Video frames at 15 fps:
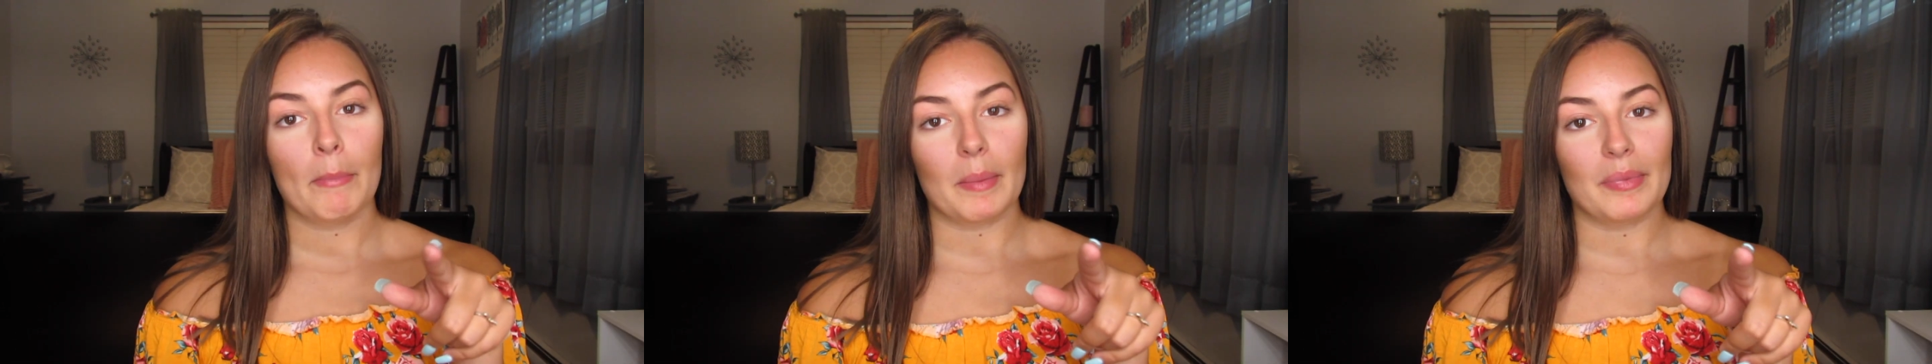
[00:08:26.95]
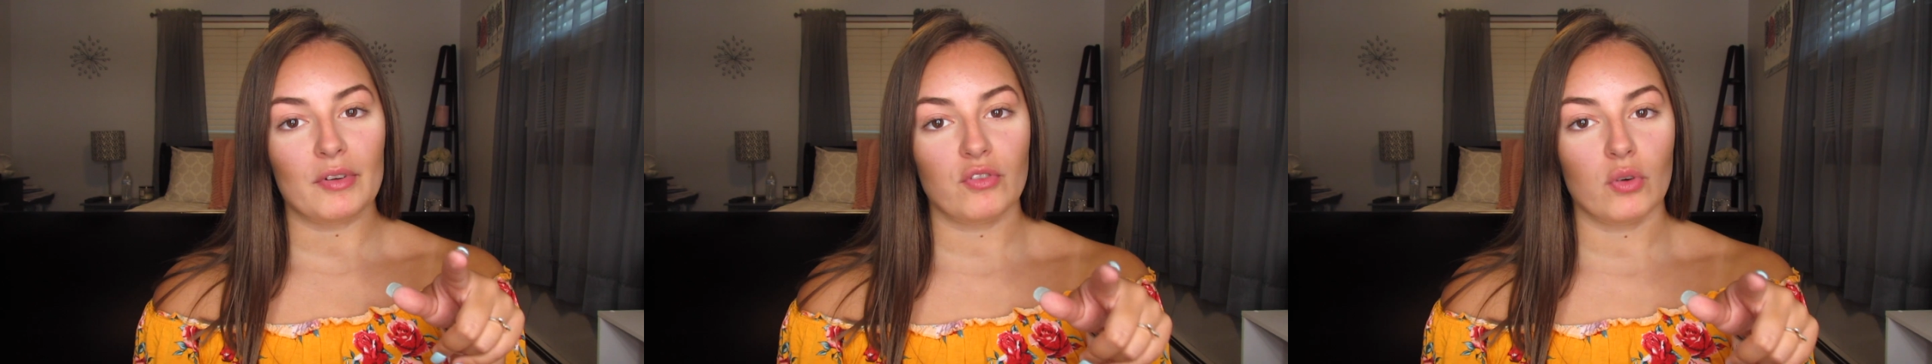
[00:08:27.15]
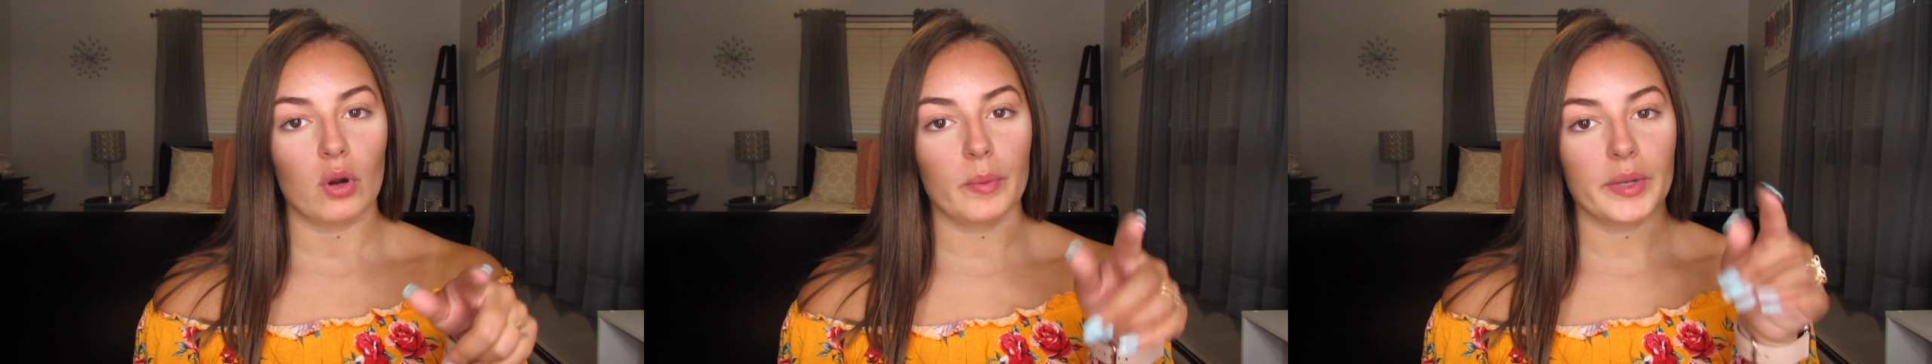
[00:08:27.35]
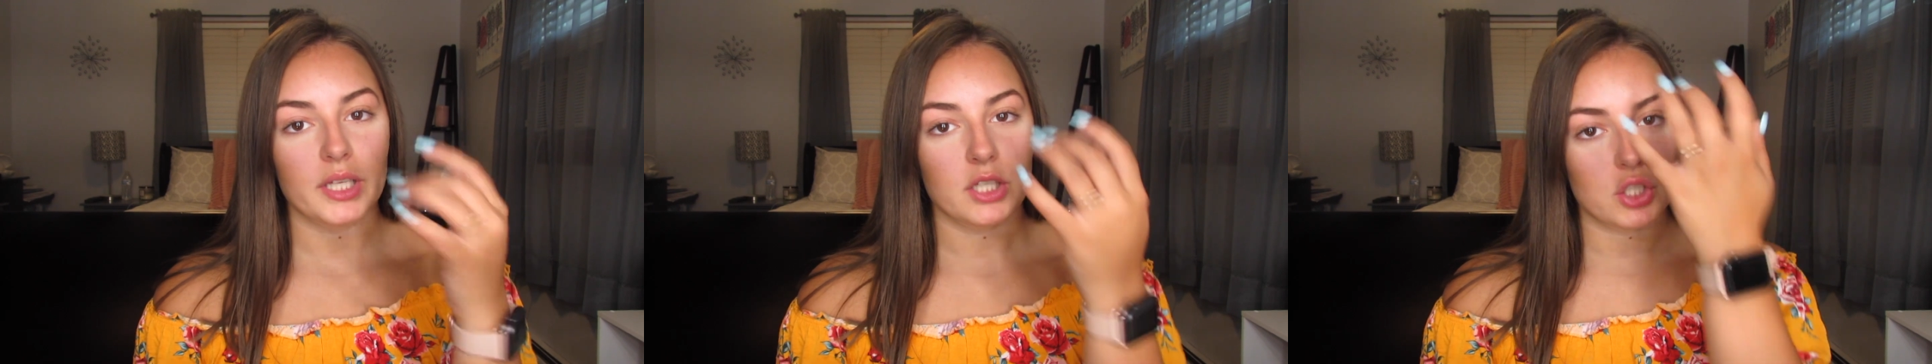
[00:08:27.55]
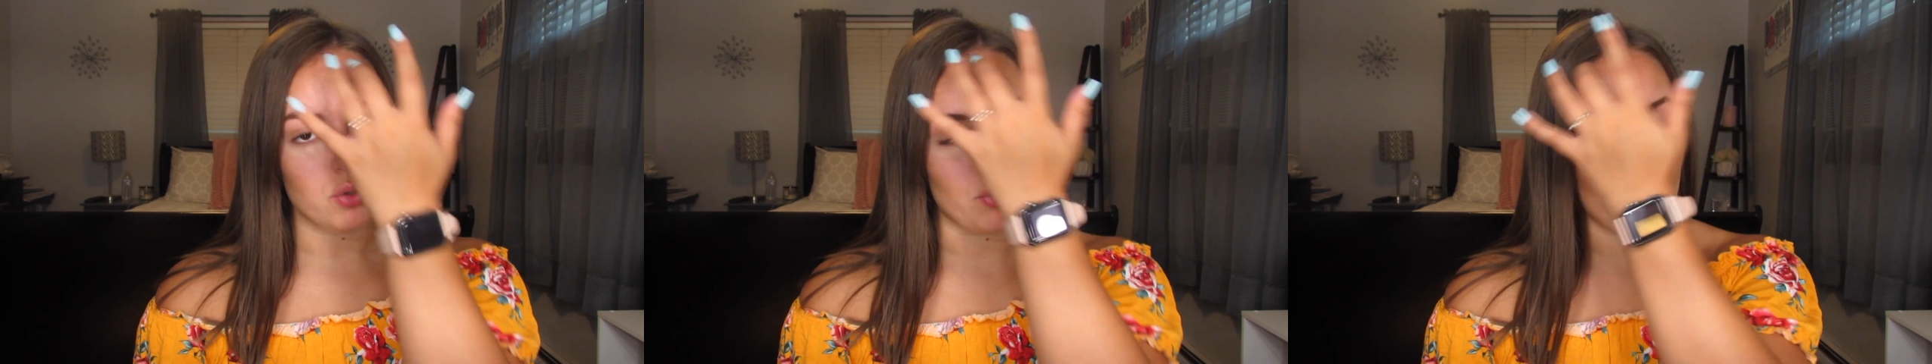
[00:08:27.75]
But before we
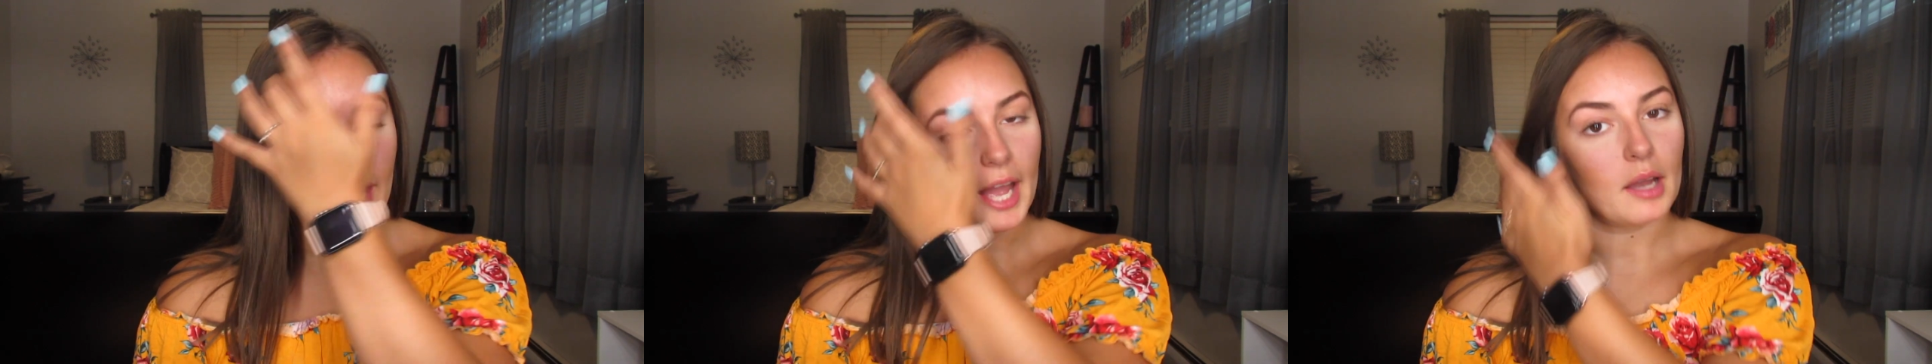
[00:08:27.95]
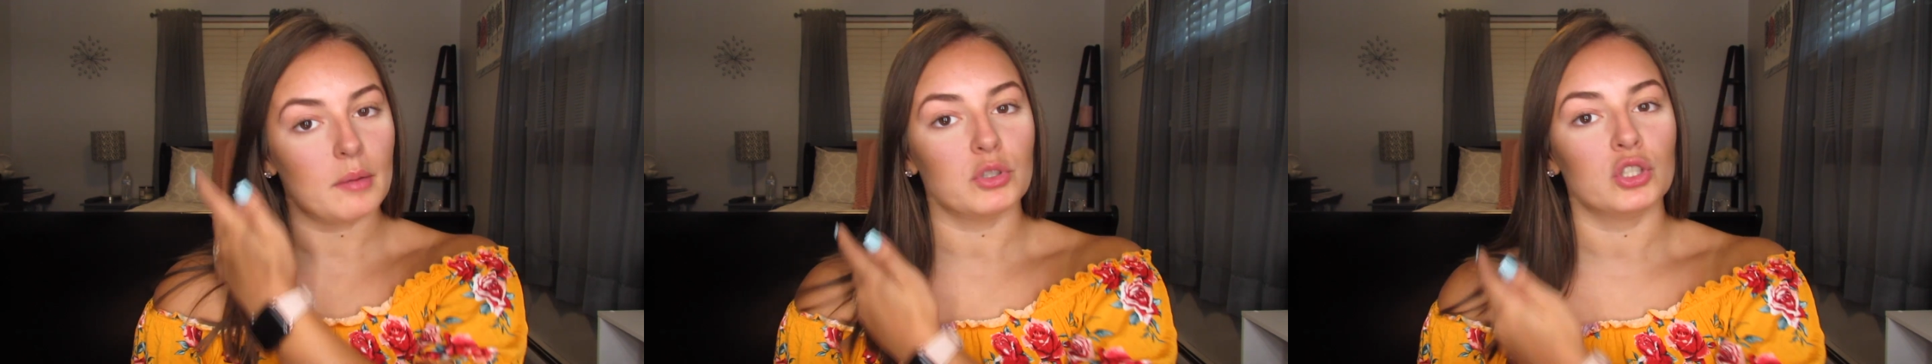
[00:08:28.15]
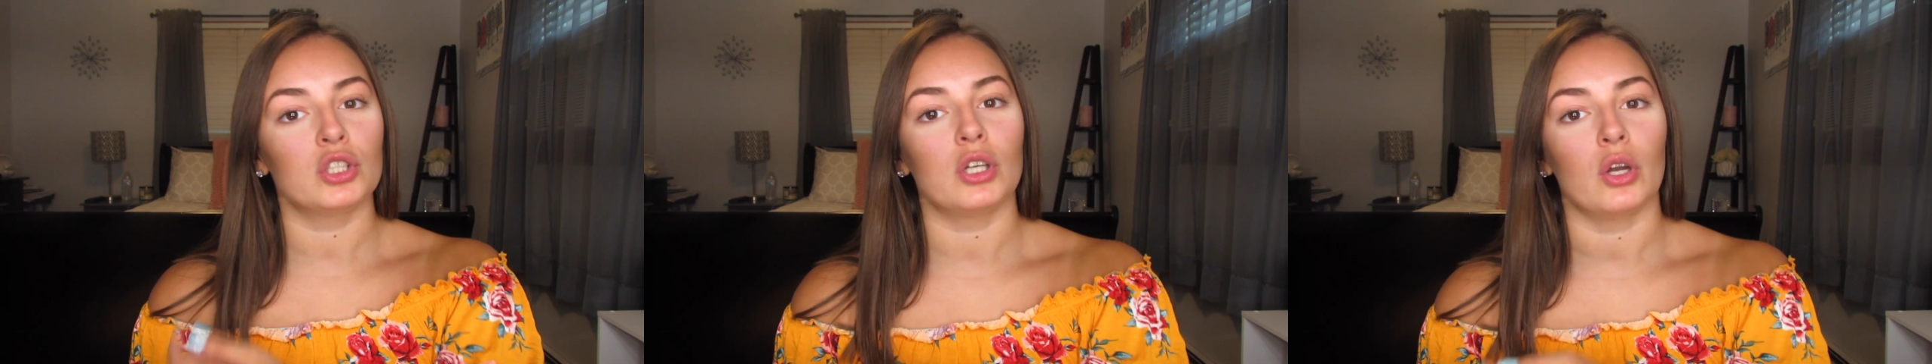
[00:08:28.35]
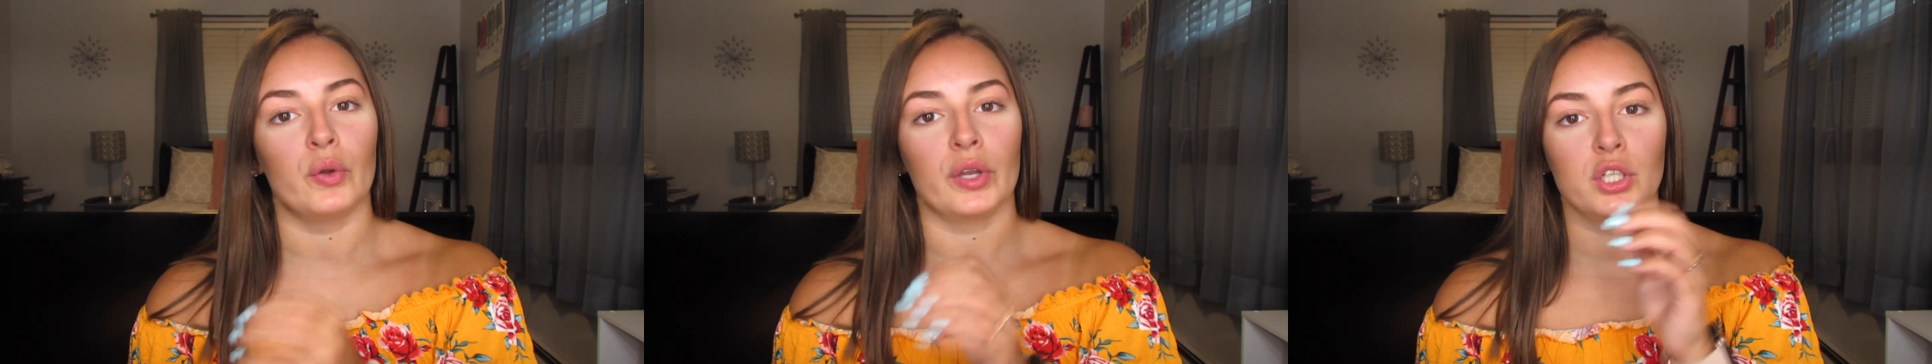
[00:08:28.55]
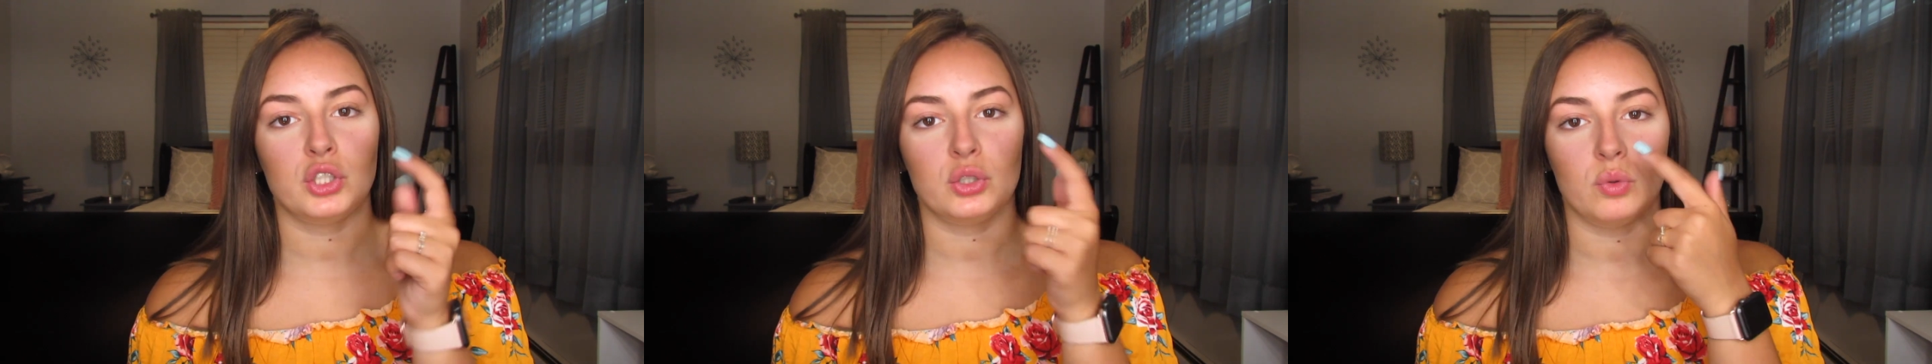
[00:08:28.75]
do that, I'm just
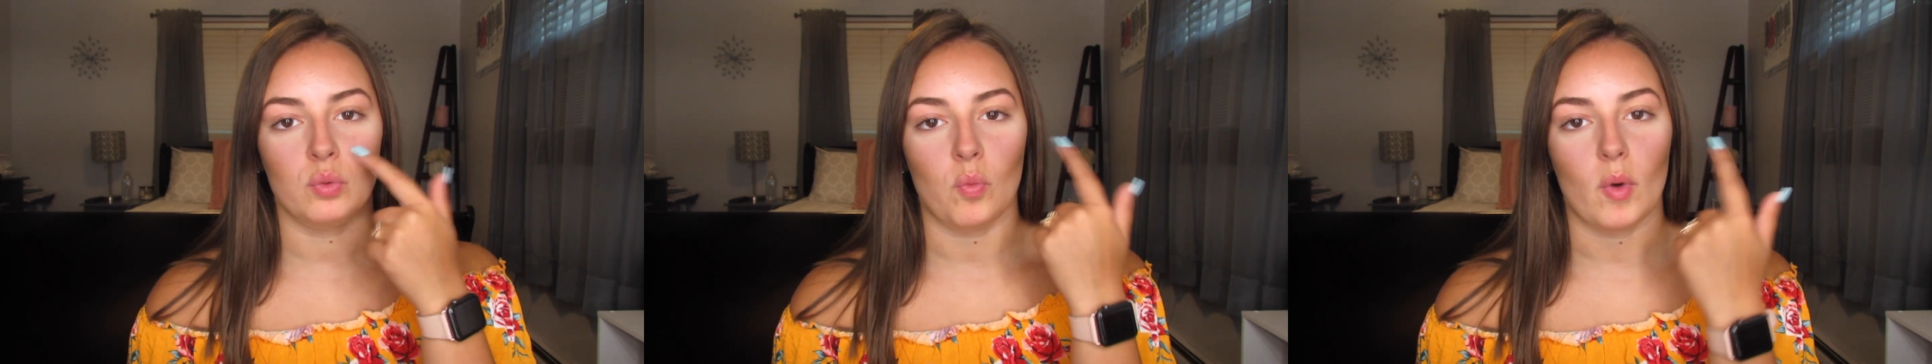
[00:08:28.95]
going to